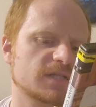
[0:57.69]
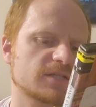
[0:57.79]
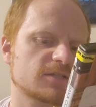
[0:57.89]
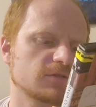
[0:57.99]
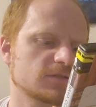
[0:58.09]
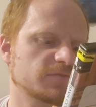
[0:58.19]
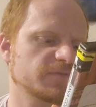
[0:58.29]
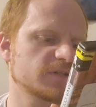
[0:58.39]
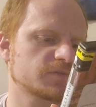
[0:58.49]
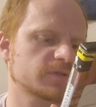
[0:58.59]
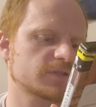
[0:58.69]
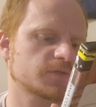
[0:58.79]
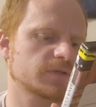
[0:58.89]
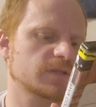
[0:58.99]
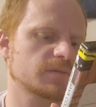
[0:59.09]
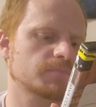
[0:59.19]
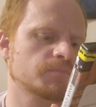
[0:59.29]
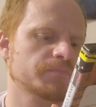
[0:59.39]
and exclusive features to create the